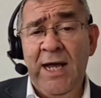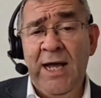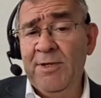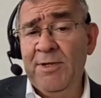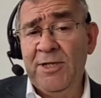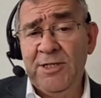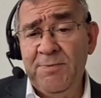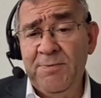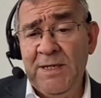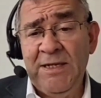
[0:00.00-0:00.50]

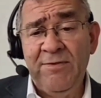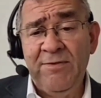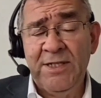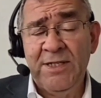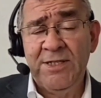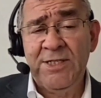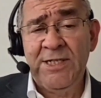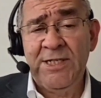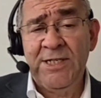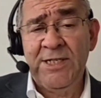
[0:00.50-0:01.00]
I'm going to be
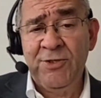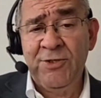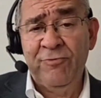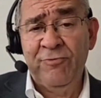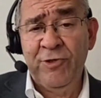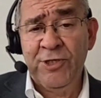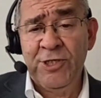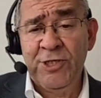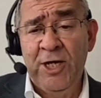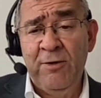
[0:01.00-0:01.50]
giving a
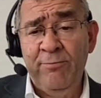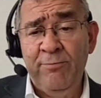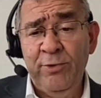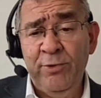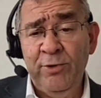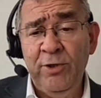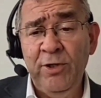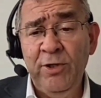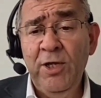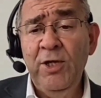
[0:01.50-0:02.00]
session, for
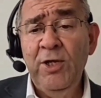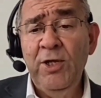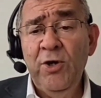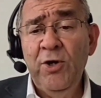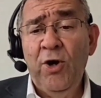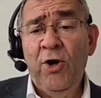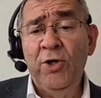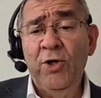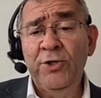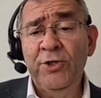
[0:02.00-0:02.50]
example,
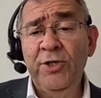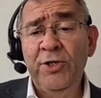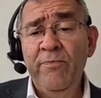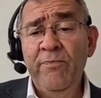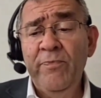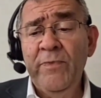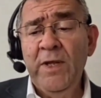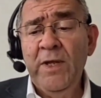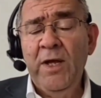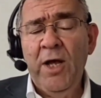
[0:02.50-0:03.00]
on
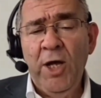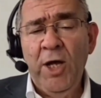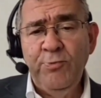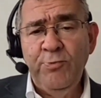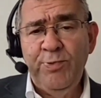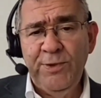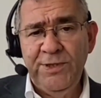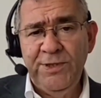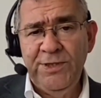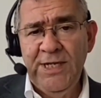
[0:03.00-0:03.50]

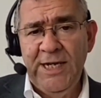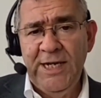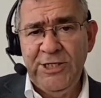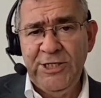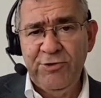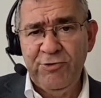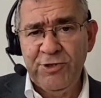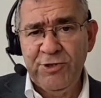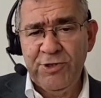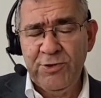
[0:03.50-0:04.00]
open
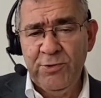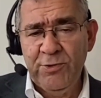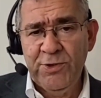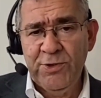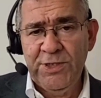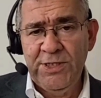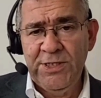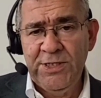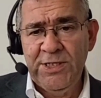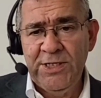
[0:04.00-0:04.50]
data
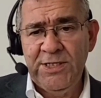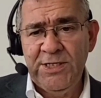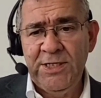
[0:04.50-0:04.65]
resources.